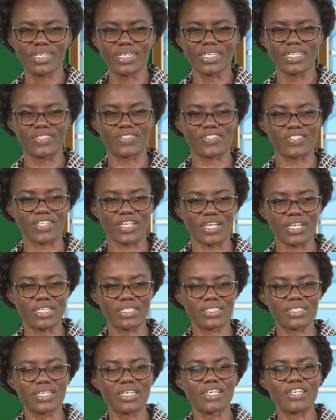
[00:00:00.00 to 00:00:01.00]
It
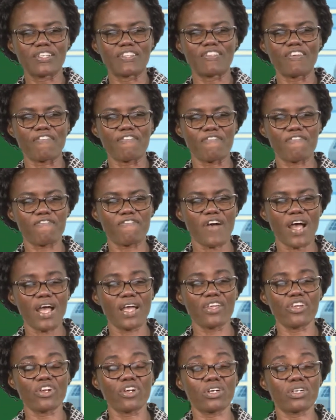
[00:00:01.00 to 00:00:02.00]
says, the
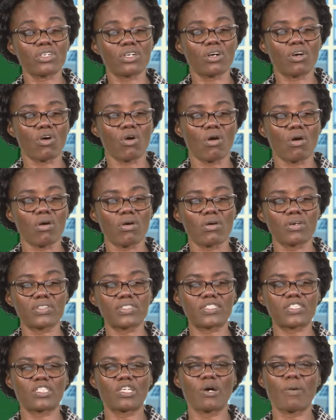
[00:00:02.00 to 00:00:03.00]
fire
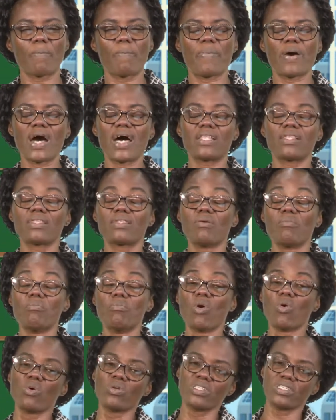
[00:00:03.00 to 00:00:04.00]
caused
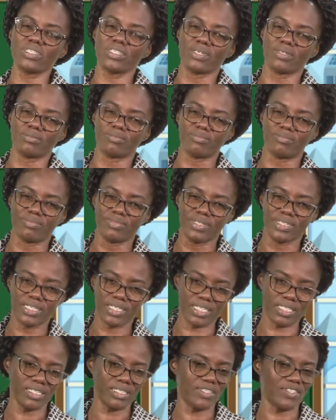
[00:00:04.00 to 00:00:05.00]
pandemonium
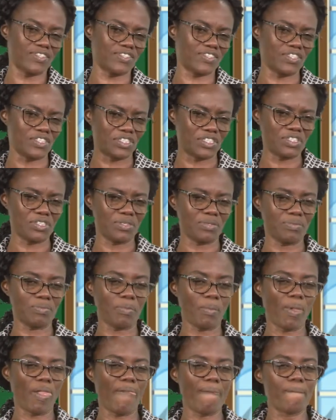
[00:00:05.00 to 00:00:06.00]
in the city.
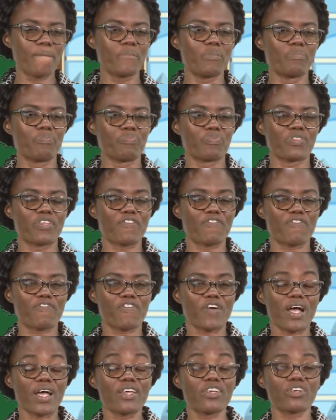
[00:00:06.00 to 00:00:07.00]
The
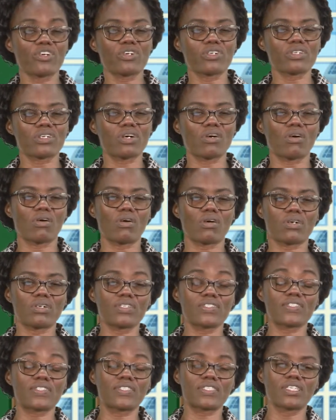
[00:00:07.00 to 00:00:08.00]
fire
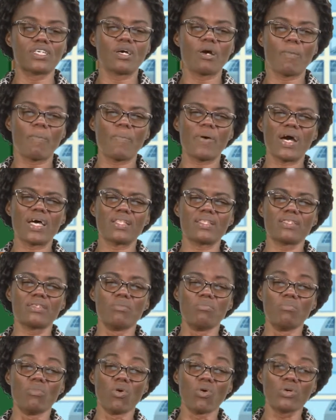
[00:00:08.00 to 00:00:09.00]
caused
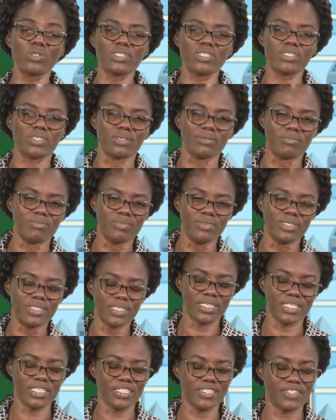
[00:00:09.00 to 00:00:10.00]
pandemonium
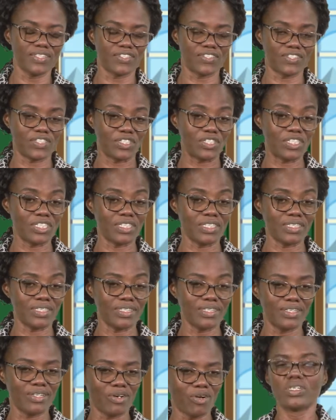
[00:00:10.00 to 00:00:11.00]
in the city.
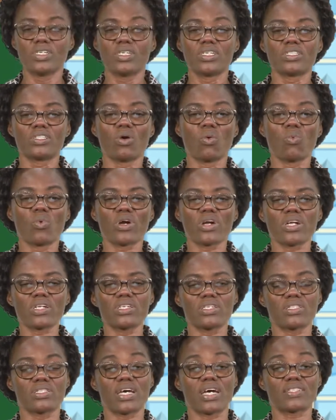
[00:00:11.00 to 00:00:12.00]
The word
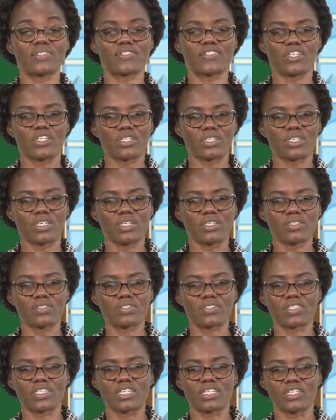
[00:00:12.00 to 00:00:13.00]
in that
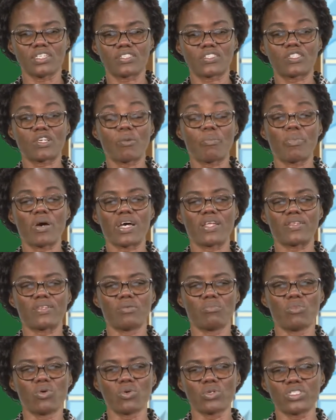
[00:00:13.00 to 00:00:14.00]
sentence is
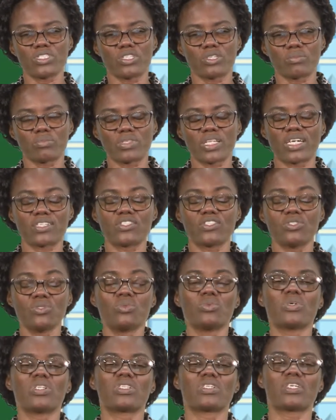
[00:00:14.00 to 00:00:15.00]
pandemonium that you
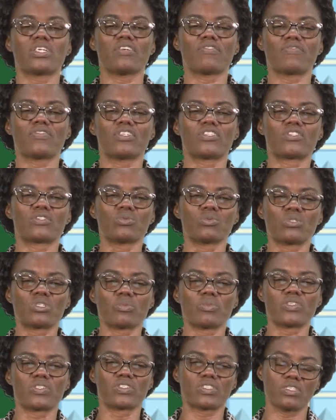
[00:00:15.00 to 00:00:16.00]
will give the
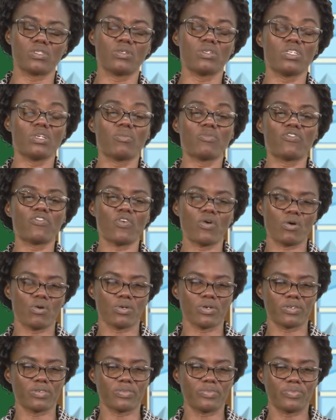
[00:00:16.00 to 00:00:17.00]
suitable synonym
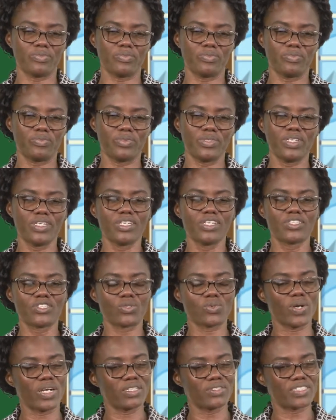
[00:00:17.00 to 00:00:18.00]
for.
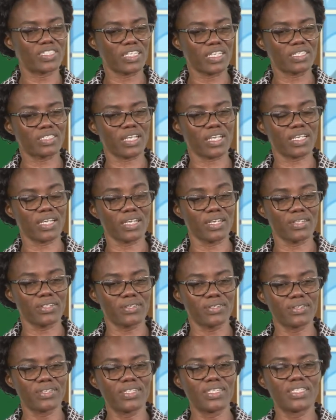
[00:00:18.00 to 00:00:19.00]
So I'll say it
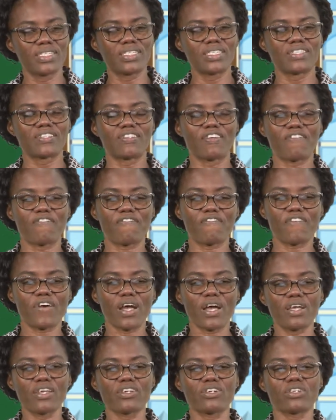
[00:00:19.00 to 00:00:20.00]
again. The
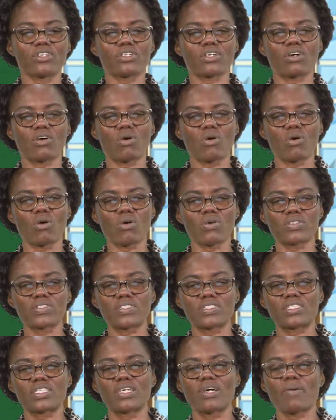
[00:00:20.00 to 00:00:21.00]
fire
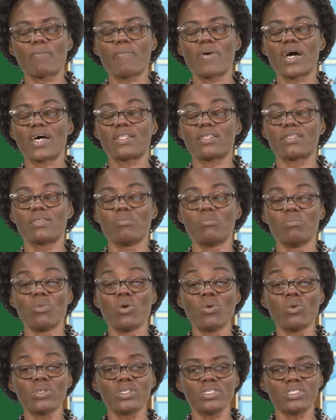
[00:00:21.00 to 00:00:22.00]
caused
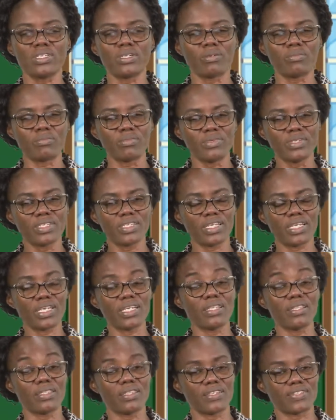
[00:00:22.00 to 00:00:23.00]
pandemonium
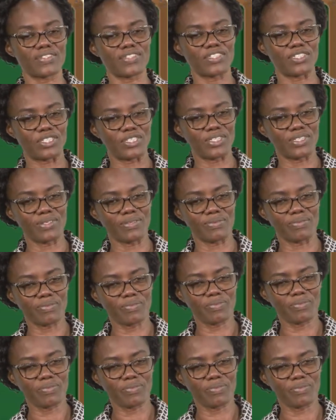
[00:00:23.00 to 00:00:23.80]
in the city.